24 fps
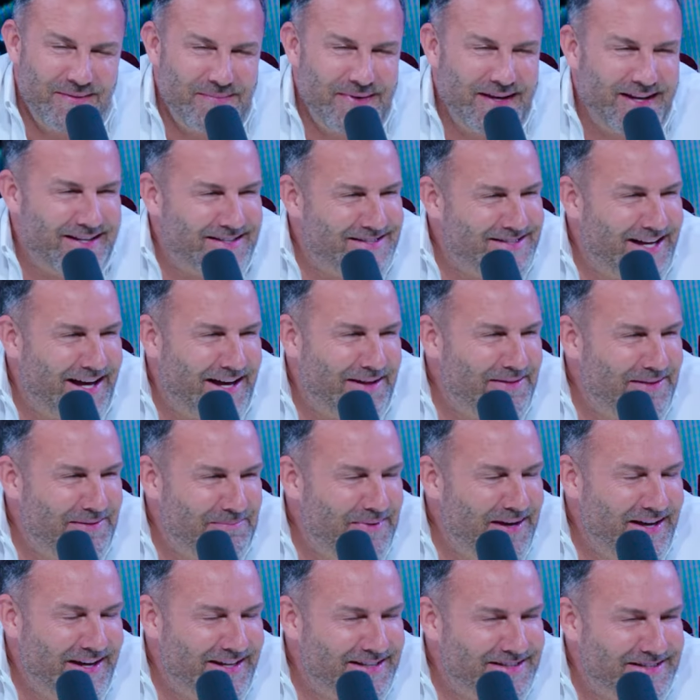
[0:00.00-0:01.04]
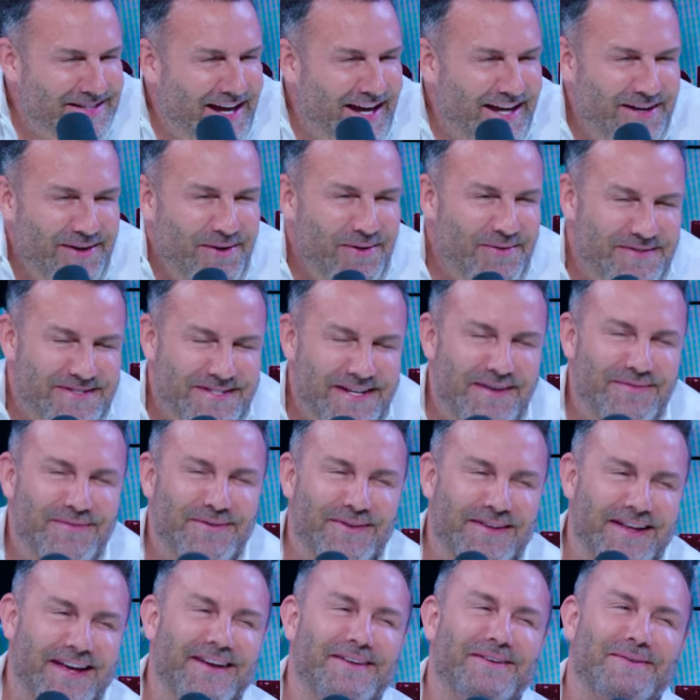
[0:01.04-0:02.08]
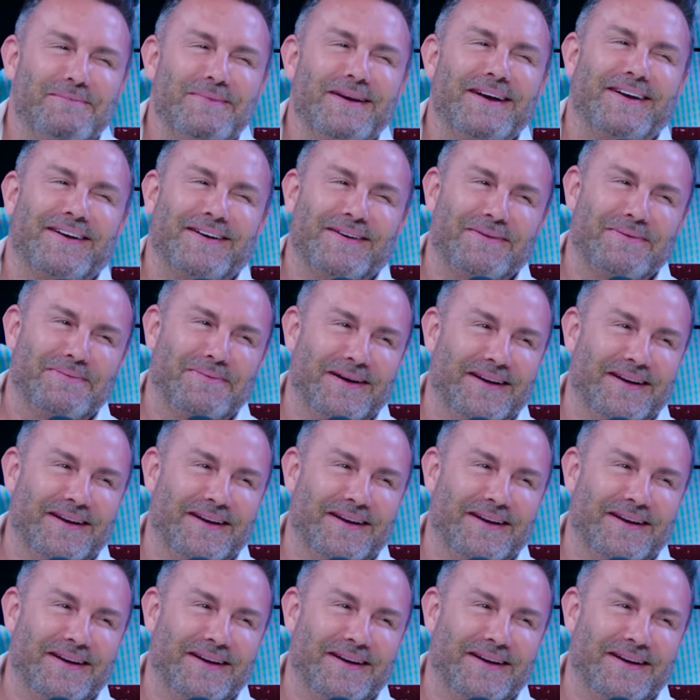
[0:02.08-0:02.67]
the biggest, not the biggest. I know several that are bigger,